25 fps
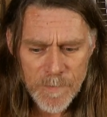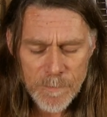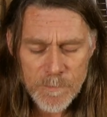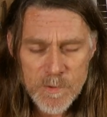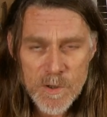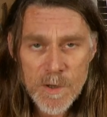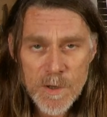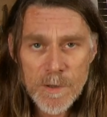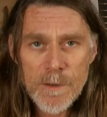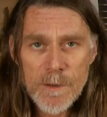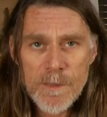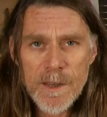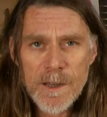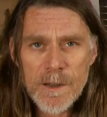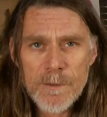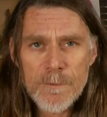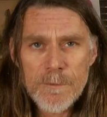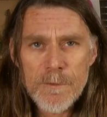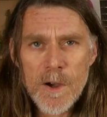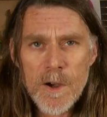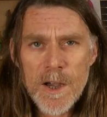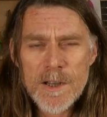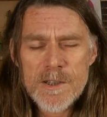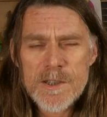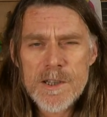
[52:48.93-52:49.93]
trying to think
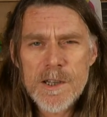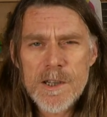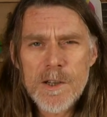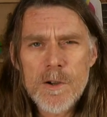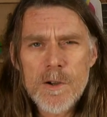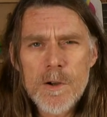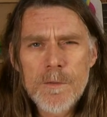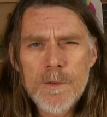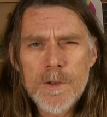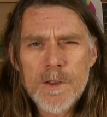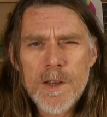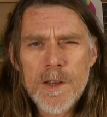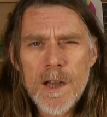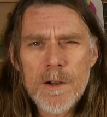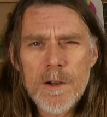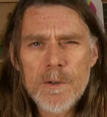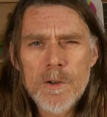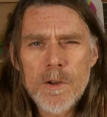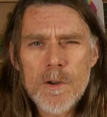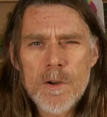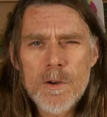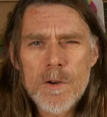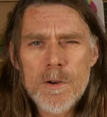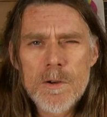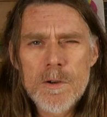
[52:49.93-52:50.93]
if I actually covered that on
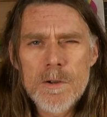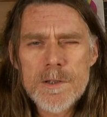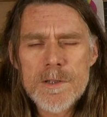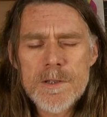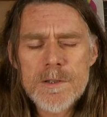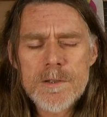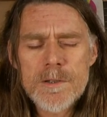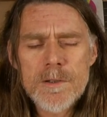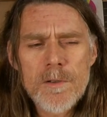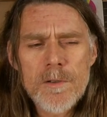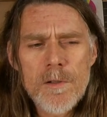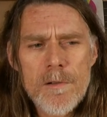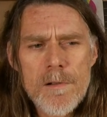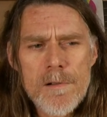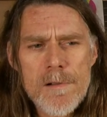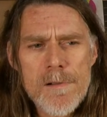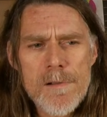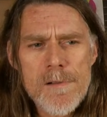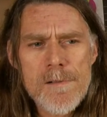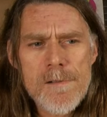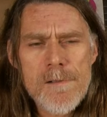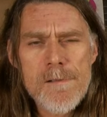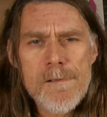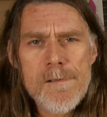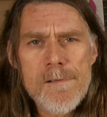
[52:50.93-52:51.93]
the course.
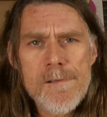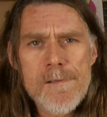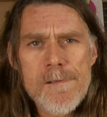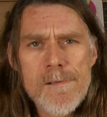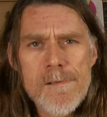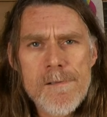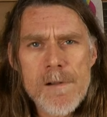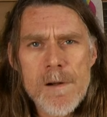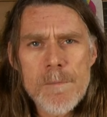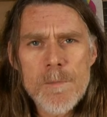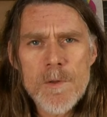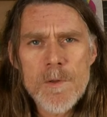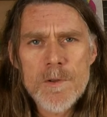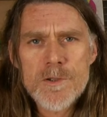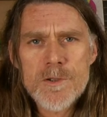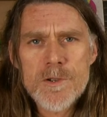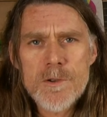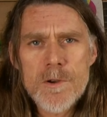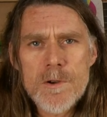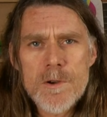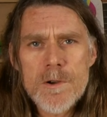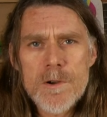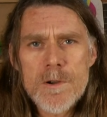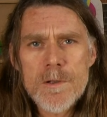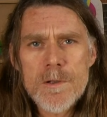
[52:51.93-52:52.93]
I'm not
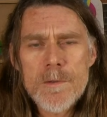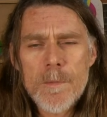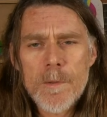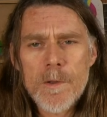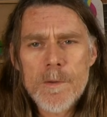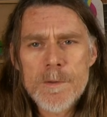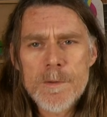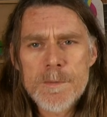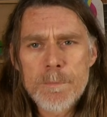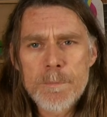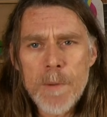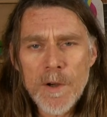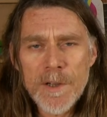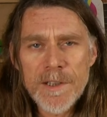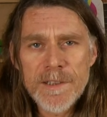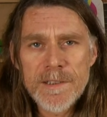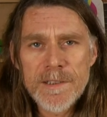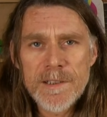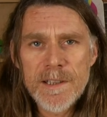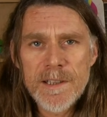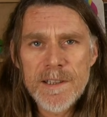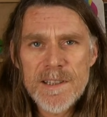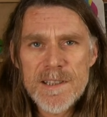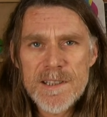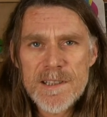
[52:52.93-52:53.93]
sure, because
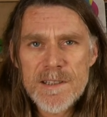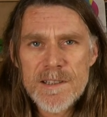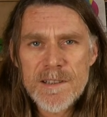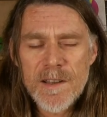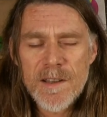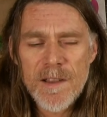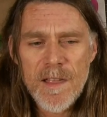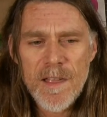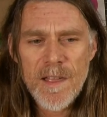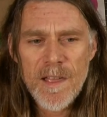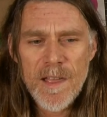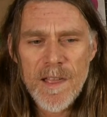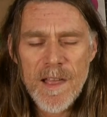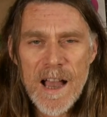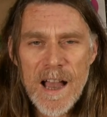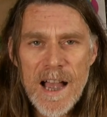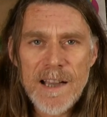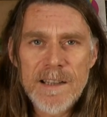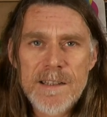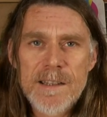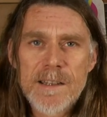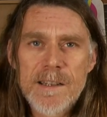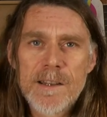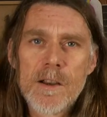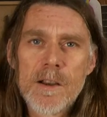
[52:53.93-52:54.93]
binding is
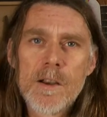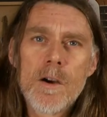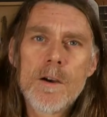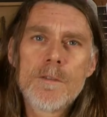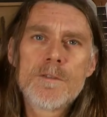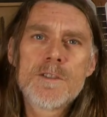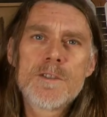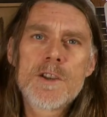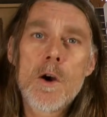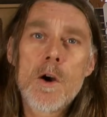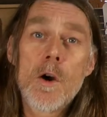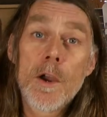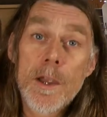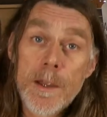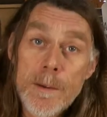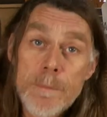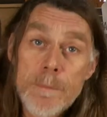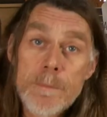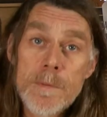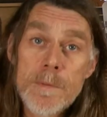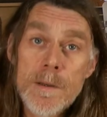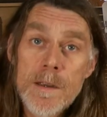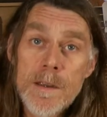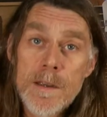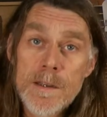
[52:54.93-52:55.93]
adding a lot of
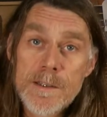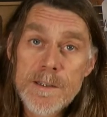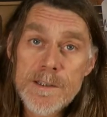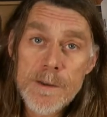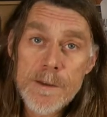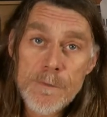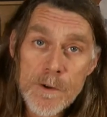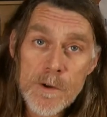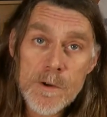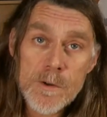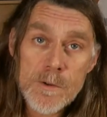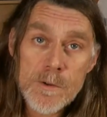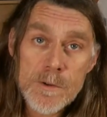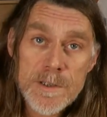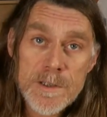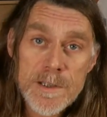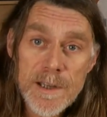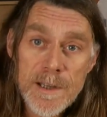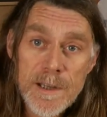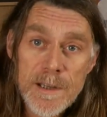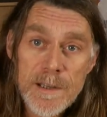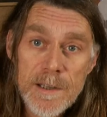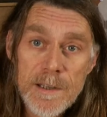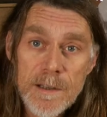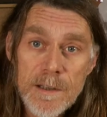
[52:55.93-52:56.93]
time,
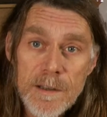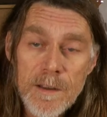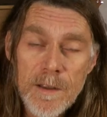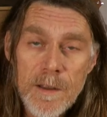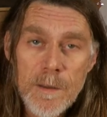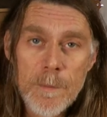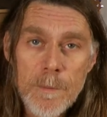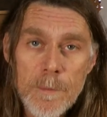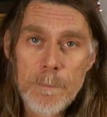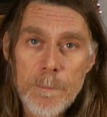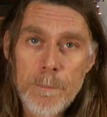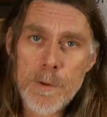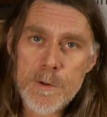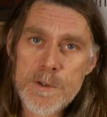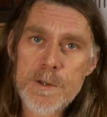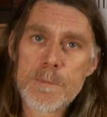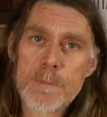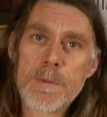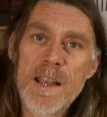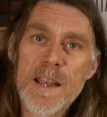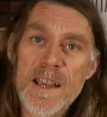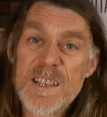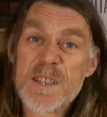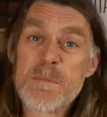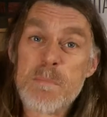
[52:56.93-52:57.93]
difficulty,
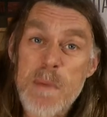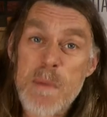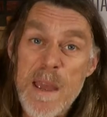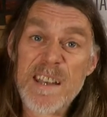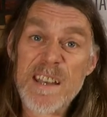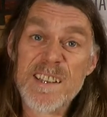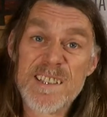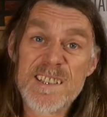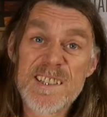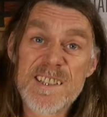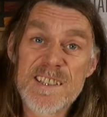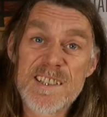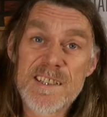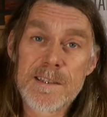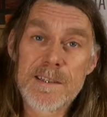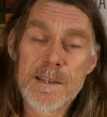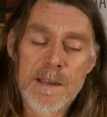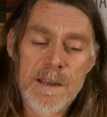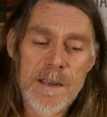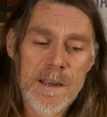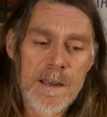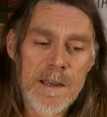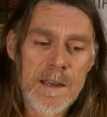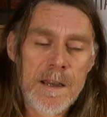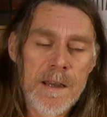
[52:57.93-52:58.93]
possibly expense,
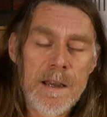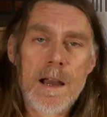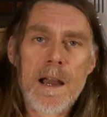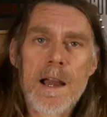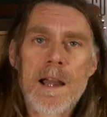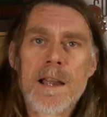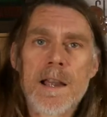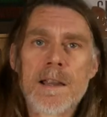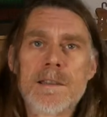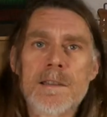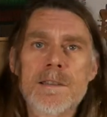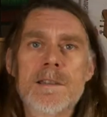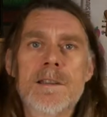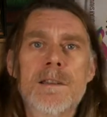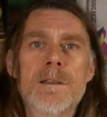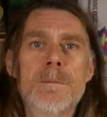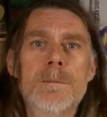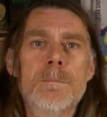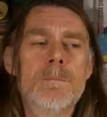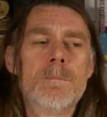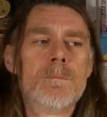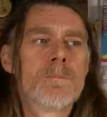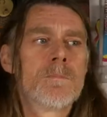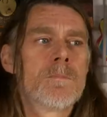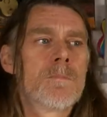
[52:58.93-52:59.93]

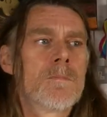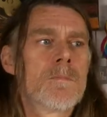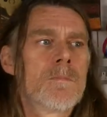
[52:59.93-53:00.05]
and